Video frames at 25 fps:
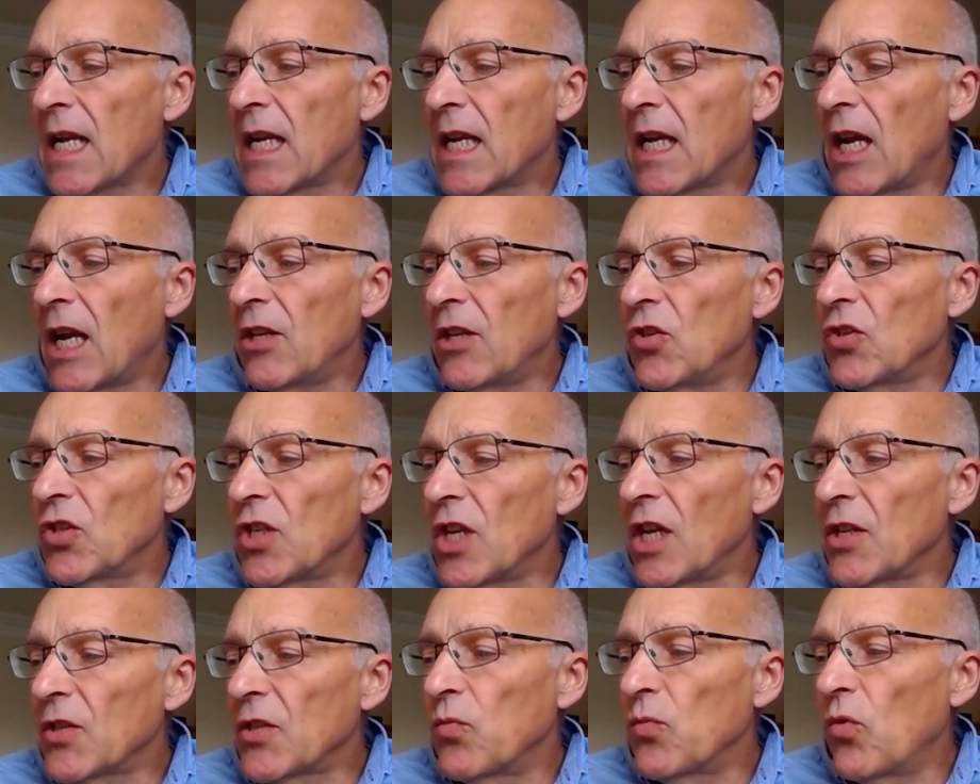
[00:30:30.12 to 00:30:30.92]
Can you
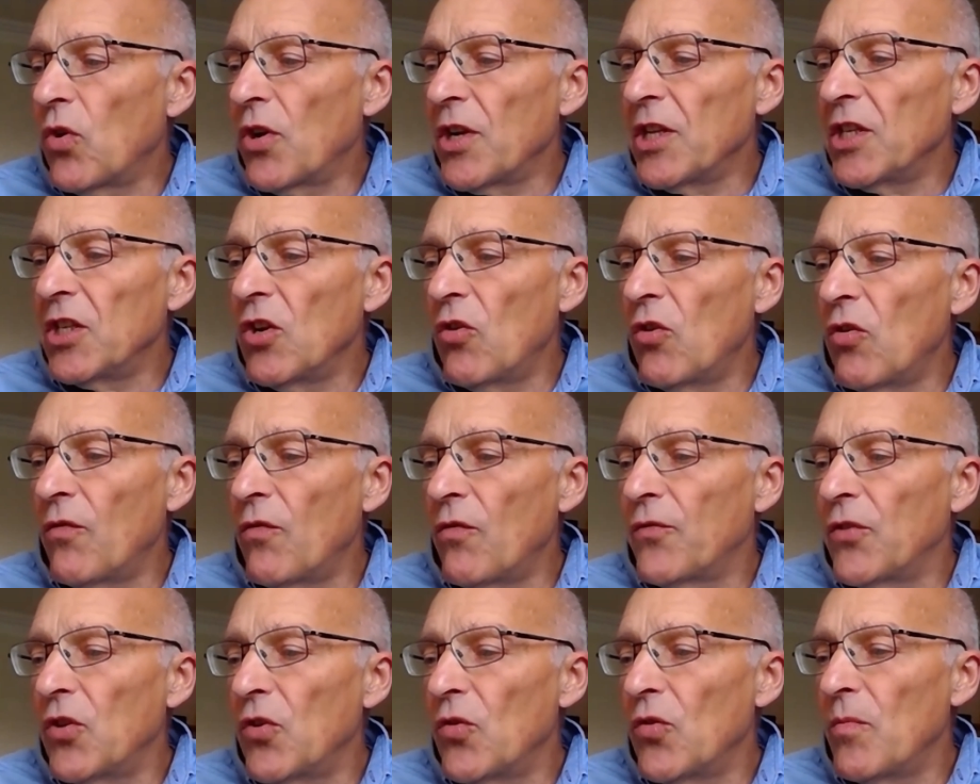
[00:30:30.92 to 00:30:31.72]
tell us what, in your
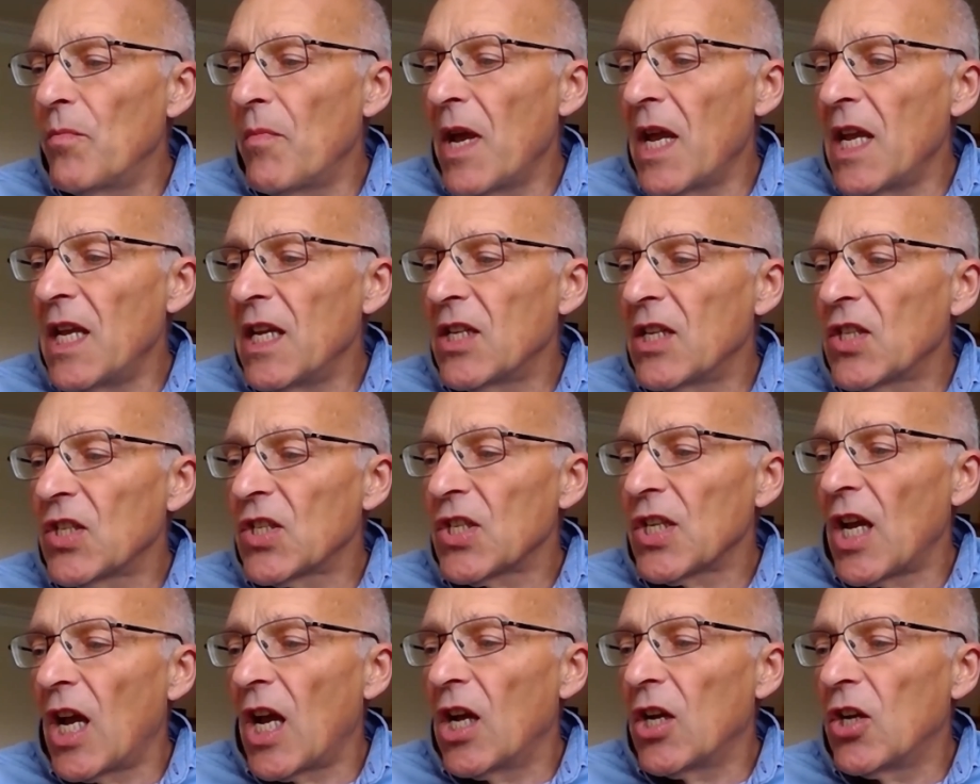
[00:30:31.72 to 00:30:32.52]
view,
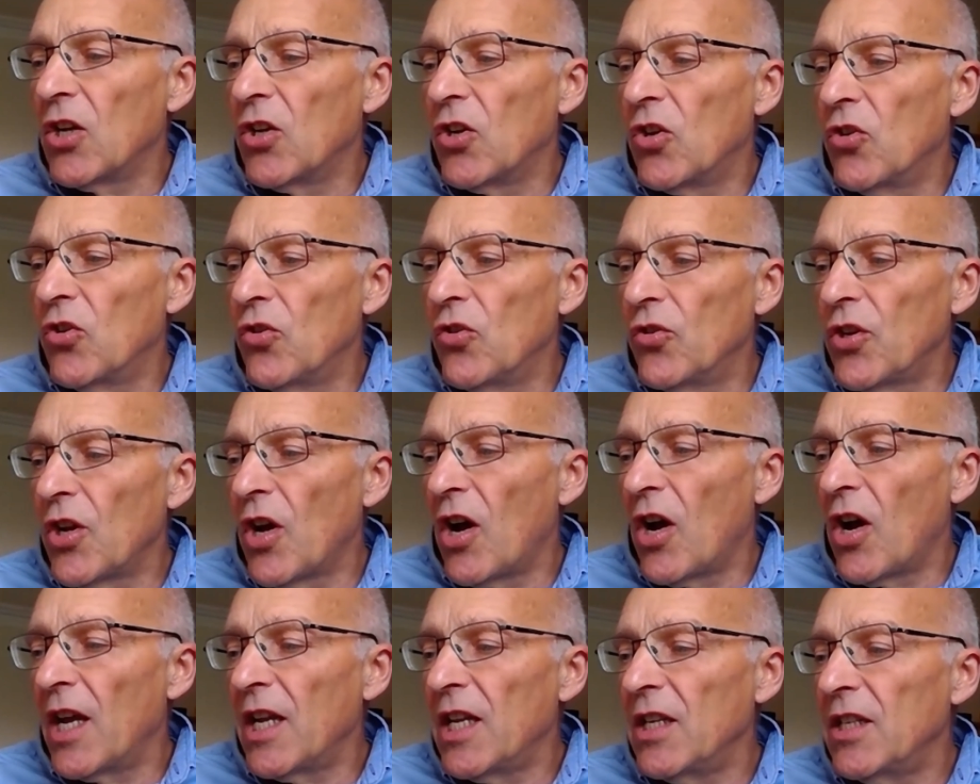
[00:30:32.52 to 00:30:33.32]
makes a good
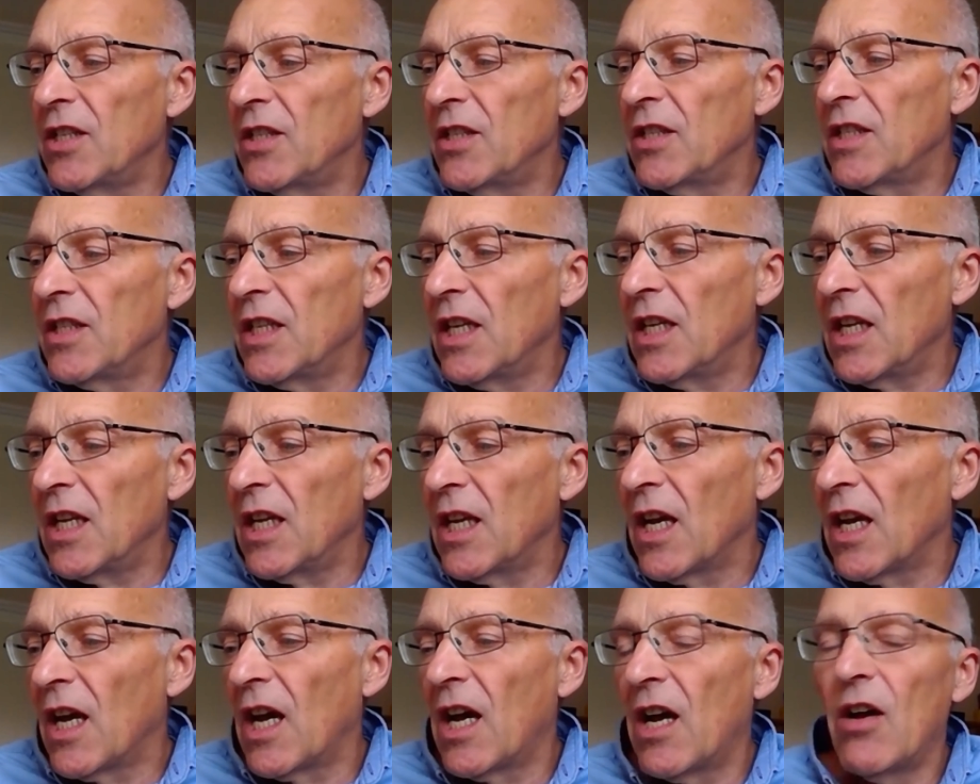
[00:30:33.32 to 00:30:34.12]

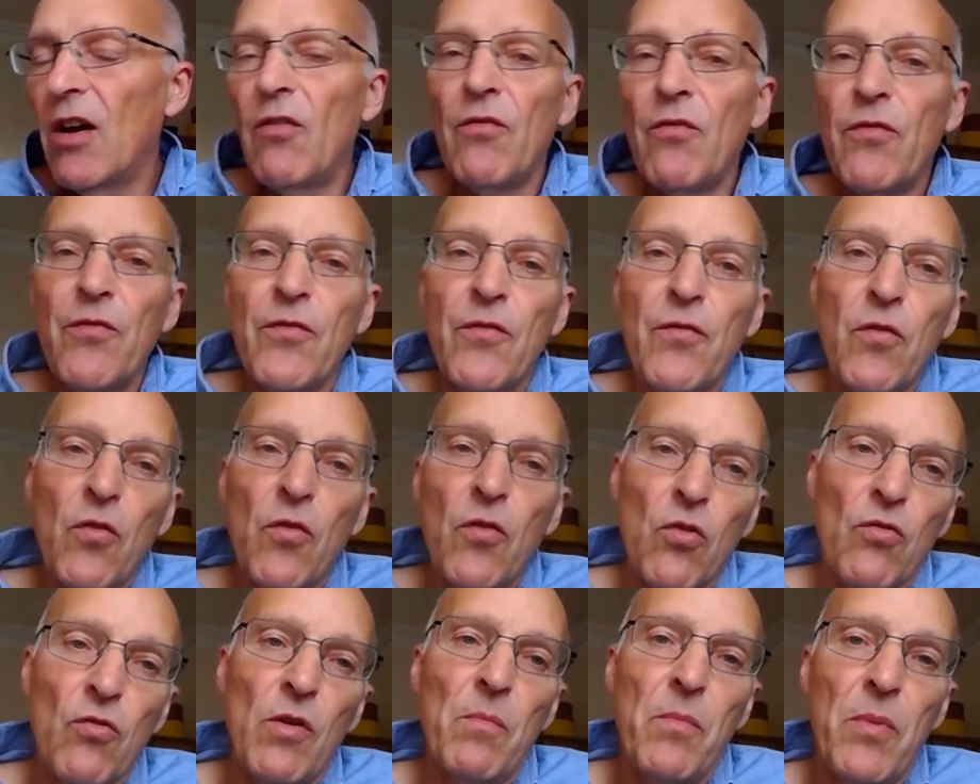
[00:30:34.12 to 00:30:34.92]
idea
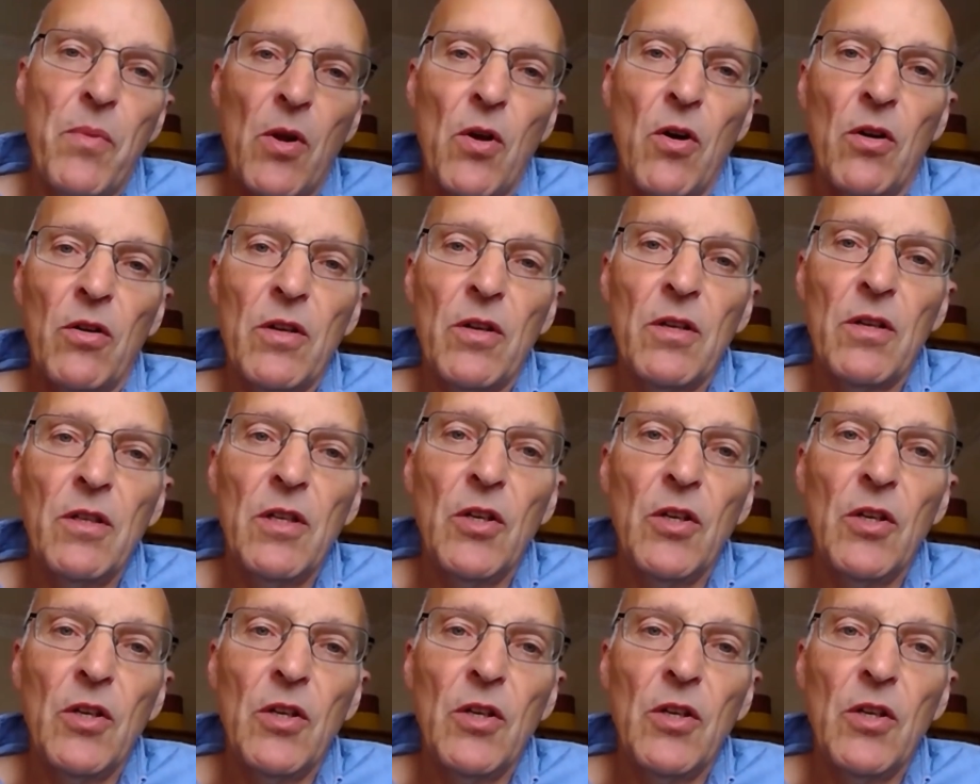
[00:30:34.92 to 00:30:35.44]
for a blog?